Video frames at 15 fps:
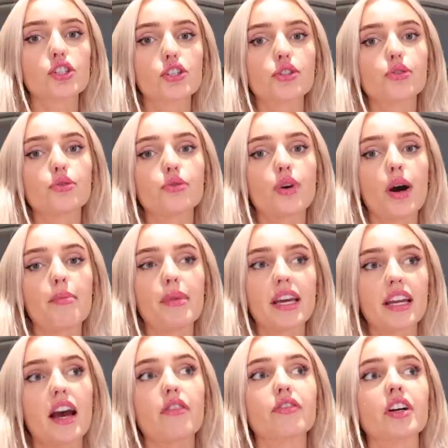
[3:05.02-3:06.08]
to make
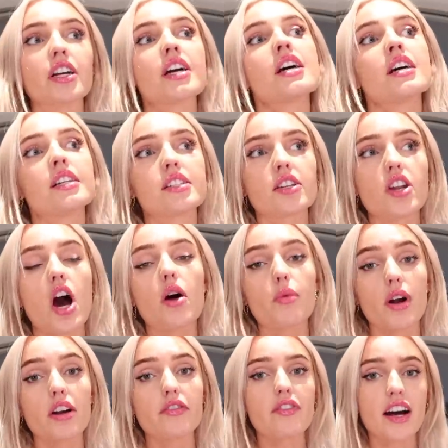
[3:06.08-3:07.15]
an effort to not
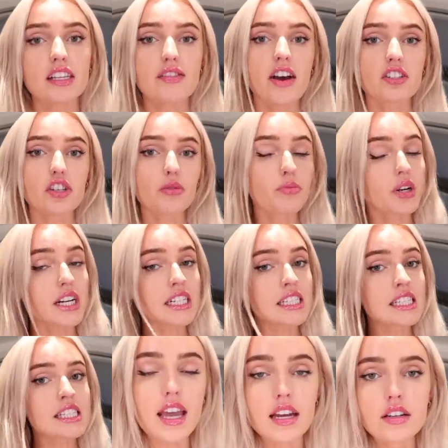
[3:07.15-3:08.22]
wear fast fashion
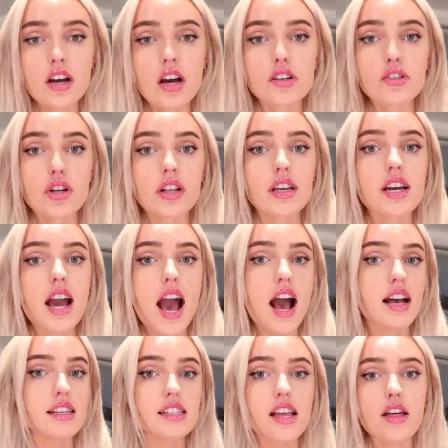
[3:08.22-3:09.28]
brands, and Australia
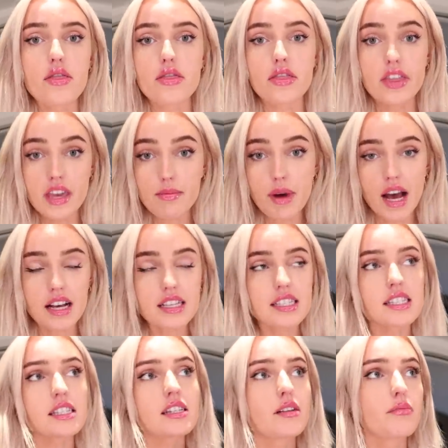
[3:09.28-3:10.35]
has the
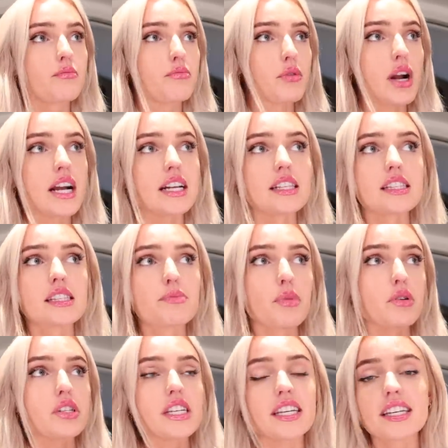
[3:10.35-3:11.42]
best brands,
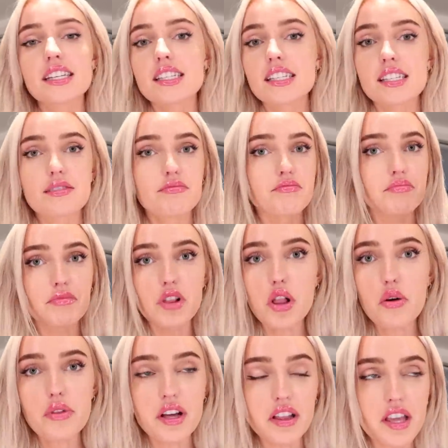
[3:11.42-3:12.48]
boutiques,
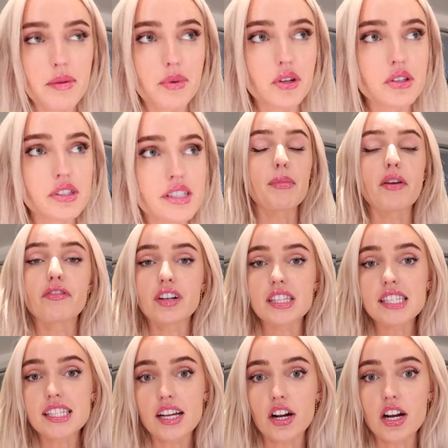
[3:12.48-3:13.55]
clothing labels. My friend
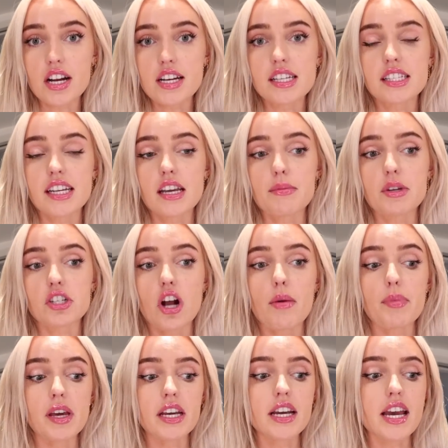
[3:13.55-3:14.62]
Sarah is taking me
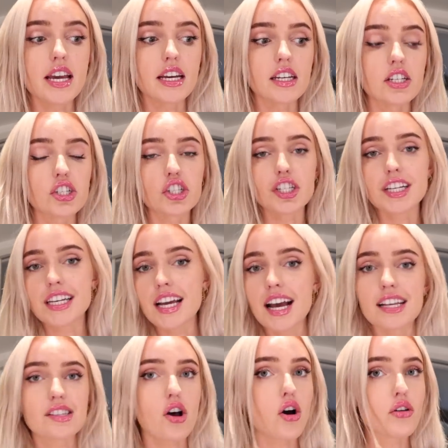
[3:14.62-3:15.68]
shopping, and she
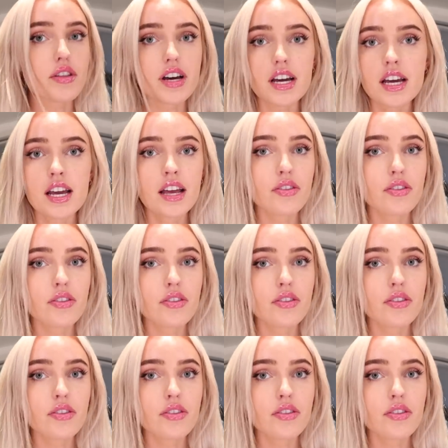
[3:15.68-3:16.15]
has all the